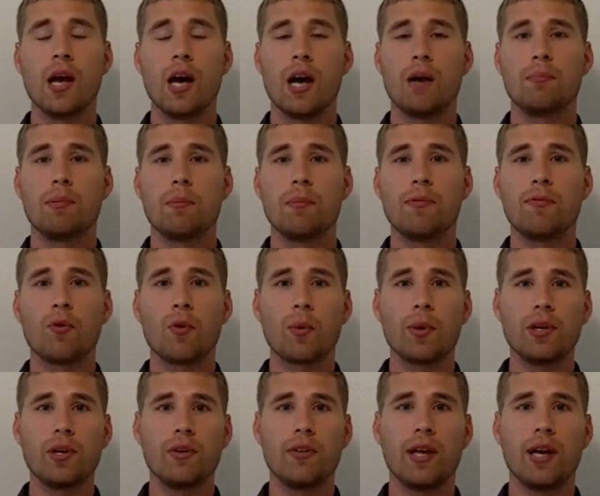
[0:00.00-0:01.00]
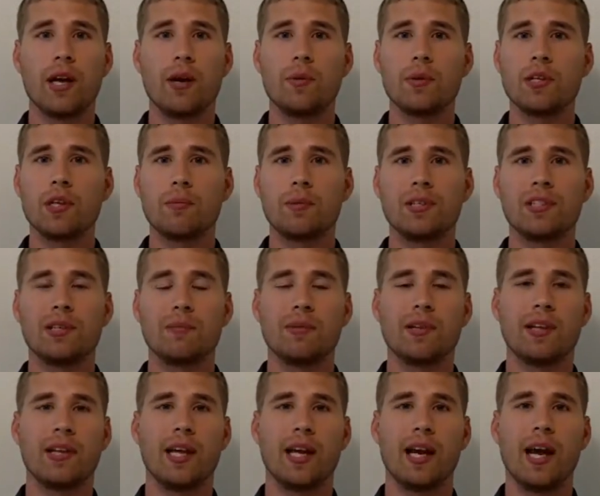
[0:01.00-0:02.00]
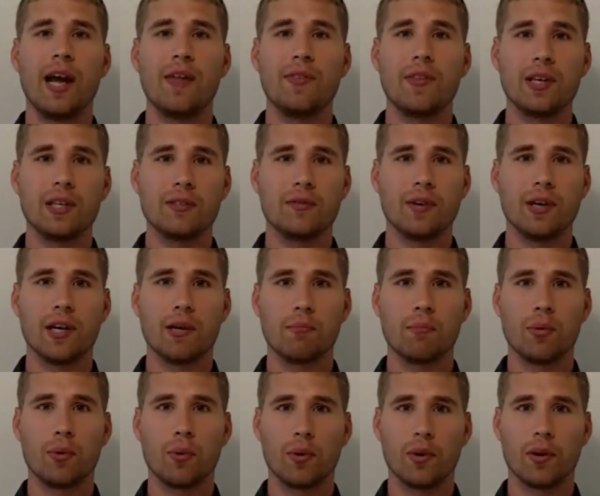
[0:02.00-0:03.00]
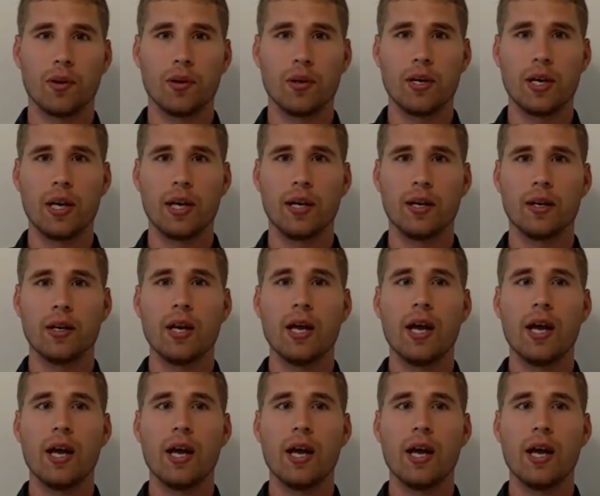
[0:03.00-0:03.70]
But before we do that, I want to talk about something that I think is very important, and